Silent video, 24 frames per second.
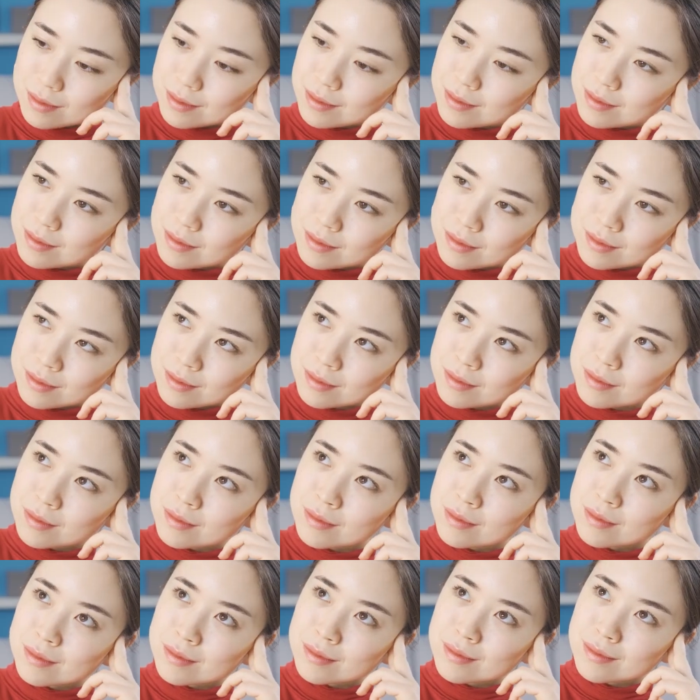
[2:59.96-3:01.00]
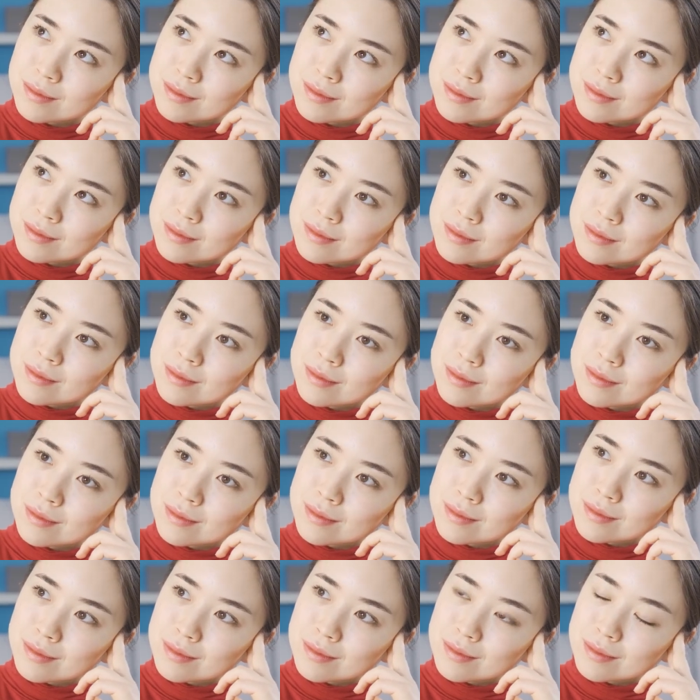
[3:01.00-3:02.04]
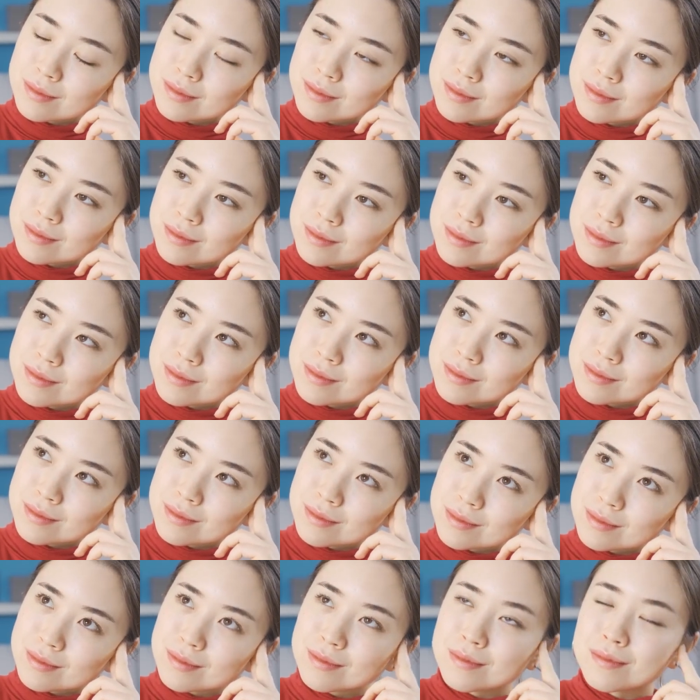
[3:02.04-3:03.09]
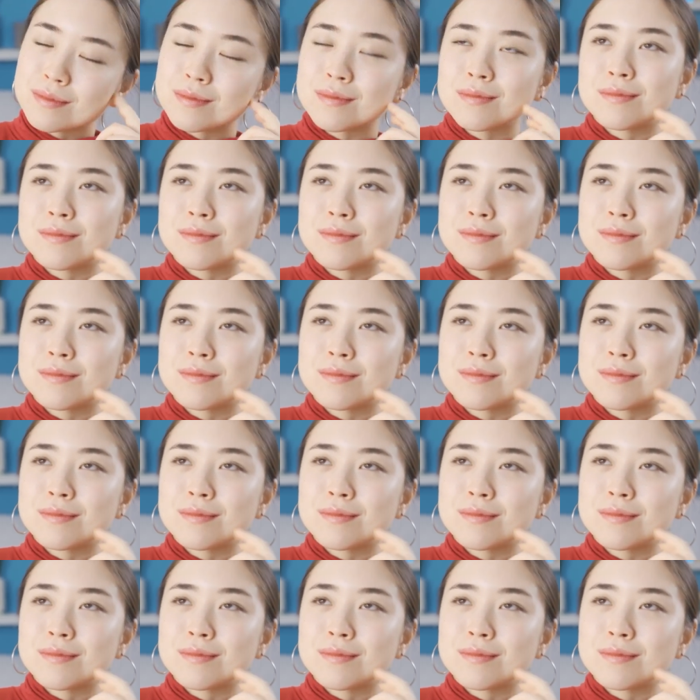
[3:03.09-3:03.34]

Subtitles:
random person right now and think about how your